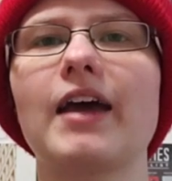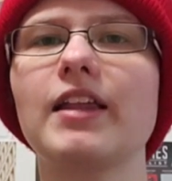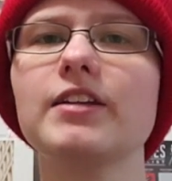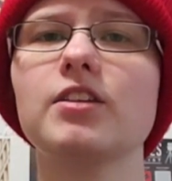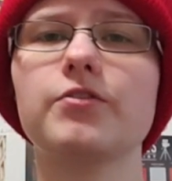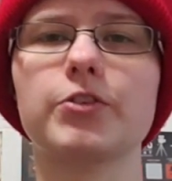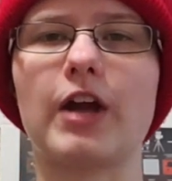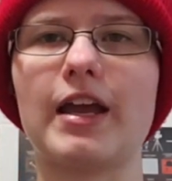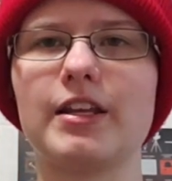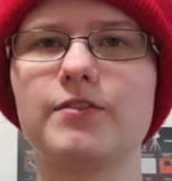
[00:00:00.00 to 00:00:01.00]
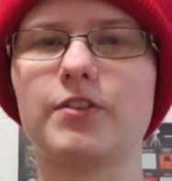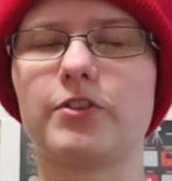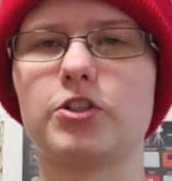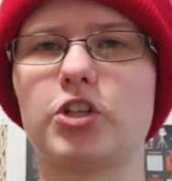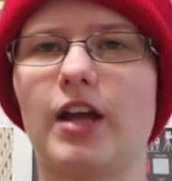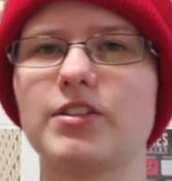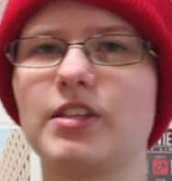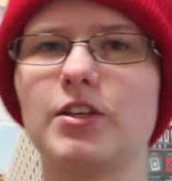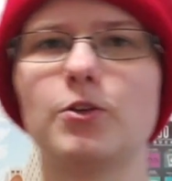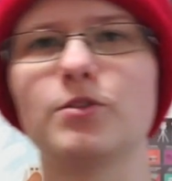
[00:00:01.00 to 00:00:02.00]
I liked the variety of different shots
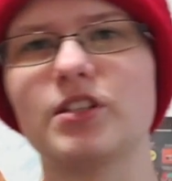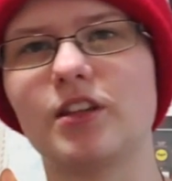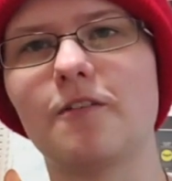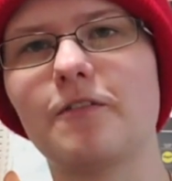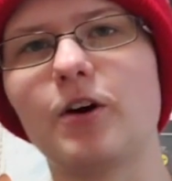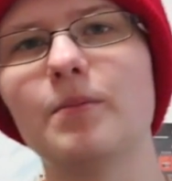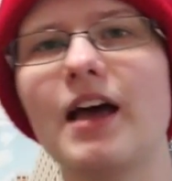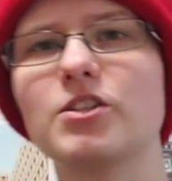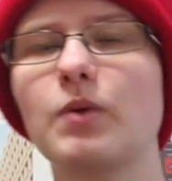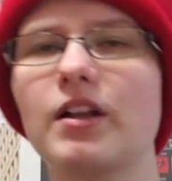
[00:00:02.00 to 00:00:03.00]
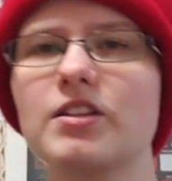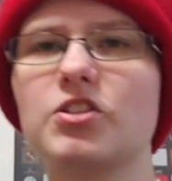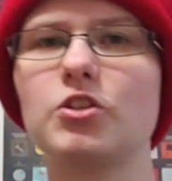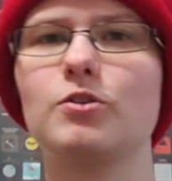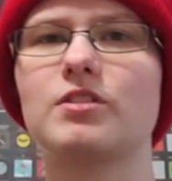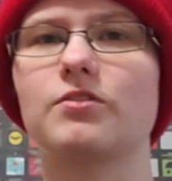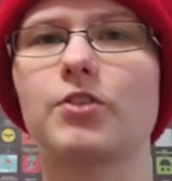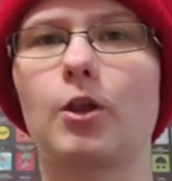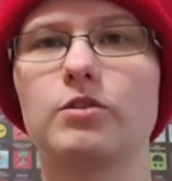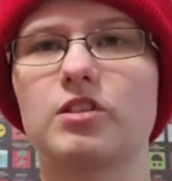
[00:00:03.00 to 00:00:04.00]
they used in the film, as well as the use of
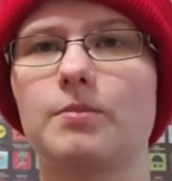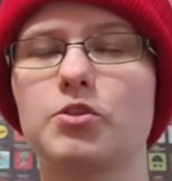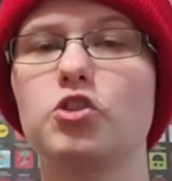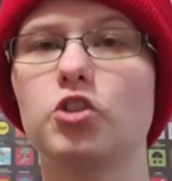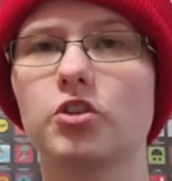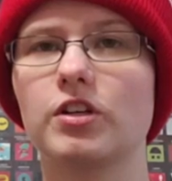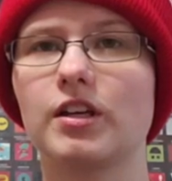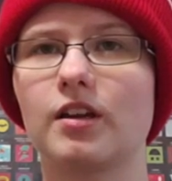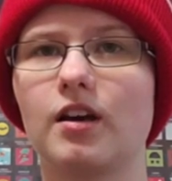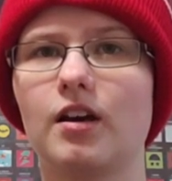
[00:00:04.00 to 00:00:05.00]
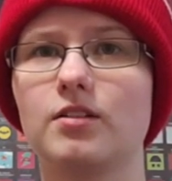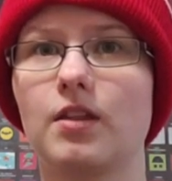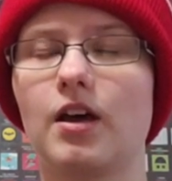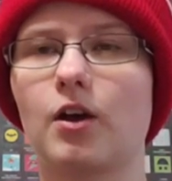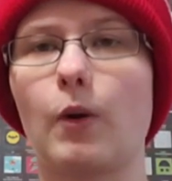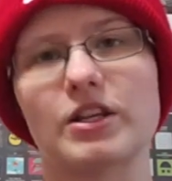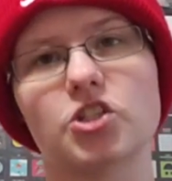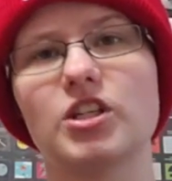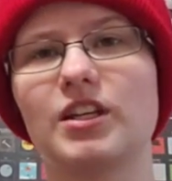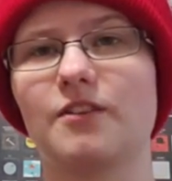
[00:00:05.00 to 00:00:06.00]
close-ups during the
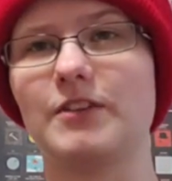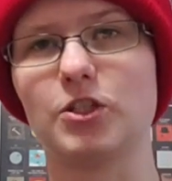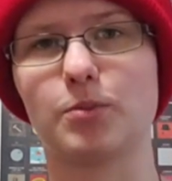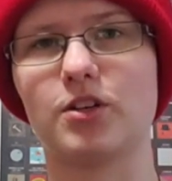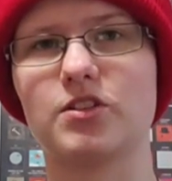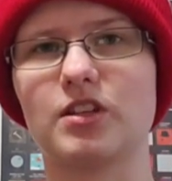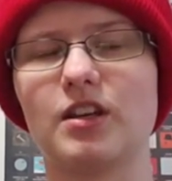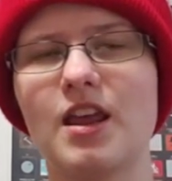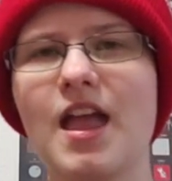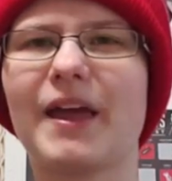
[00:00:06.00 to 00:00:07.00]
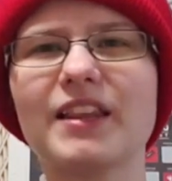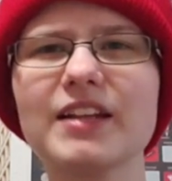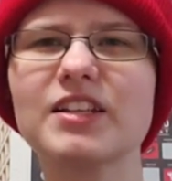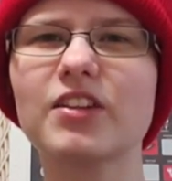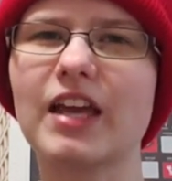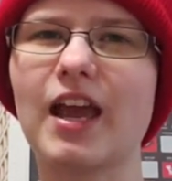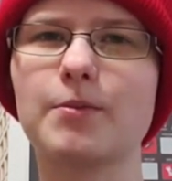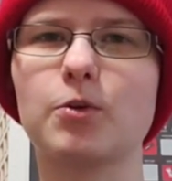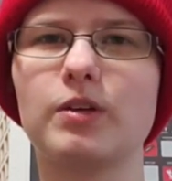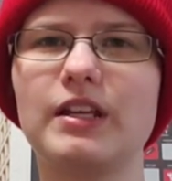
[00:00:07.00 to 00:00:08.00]
questioning of each person. I liked how the
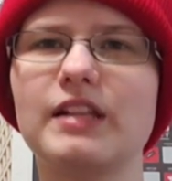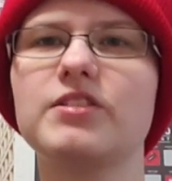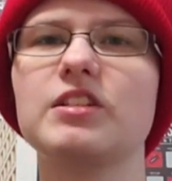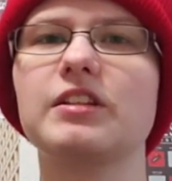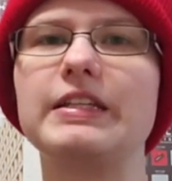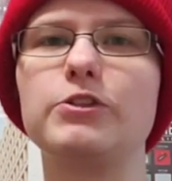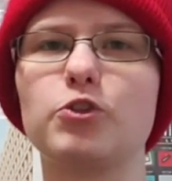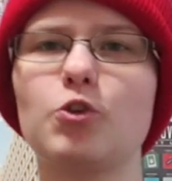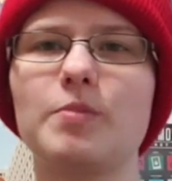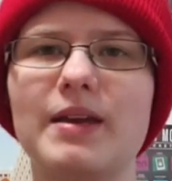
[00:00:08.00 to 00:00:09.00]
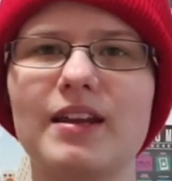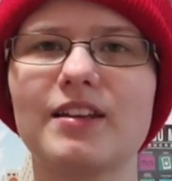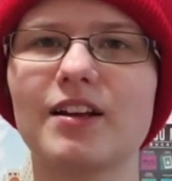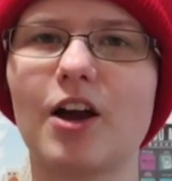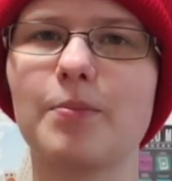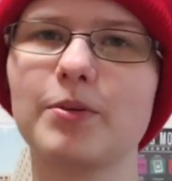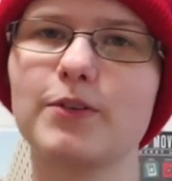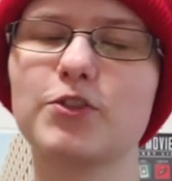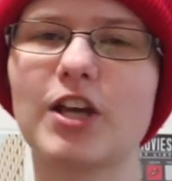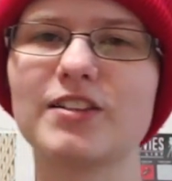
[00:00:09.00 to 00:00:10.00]
camera would instantly zoom in a couple
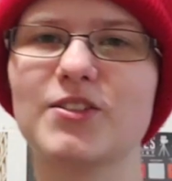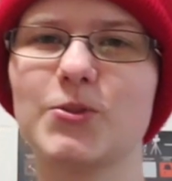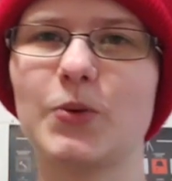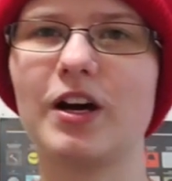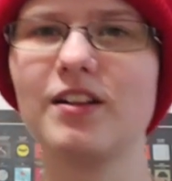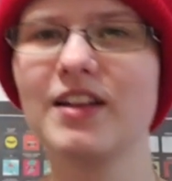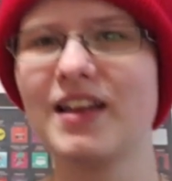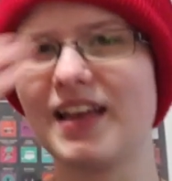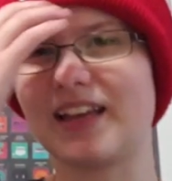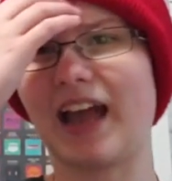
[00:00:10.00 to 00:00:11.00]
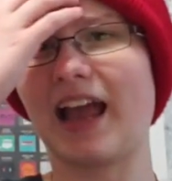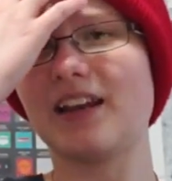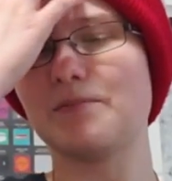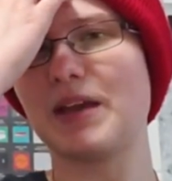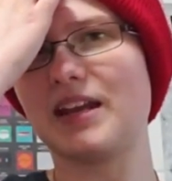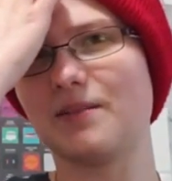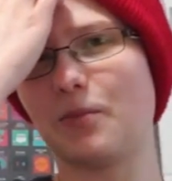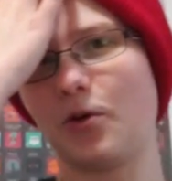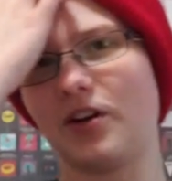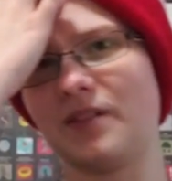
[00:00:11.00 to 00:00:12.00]
of shots as well. It kind of made it
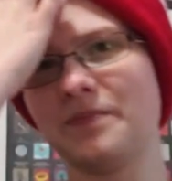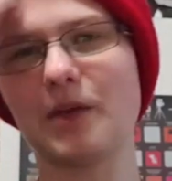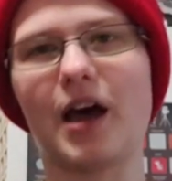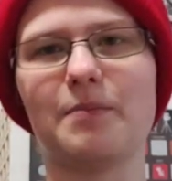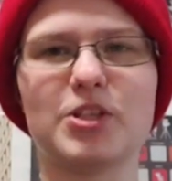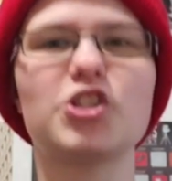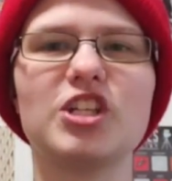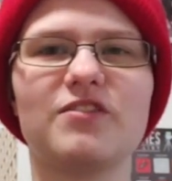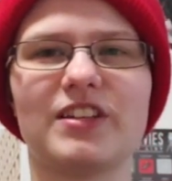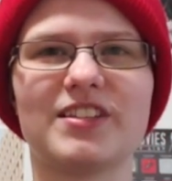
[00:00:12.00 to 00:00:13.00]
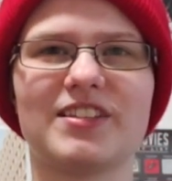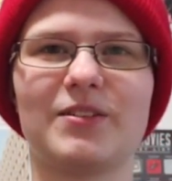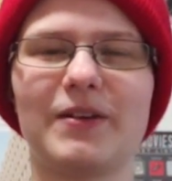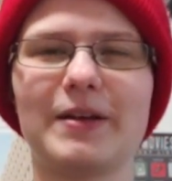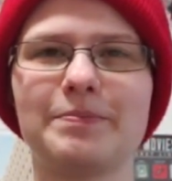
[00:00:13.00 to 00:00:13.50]
more mischievous in a way.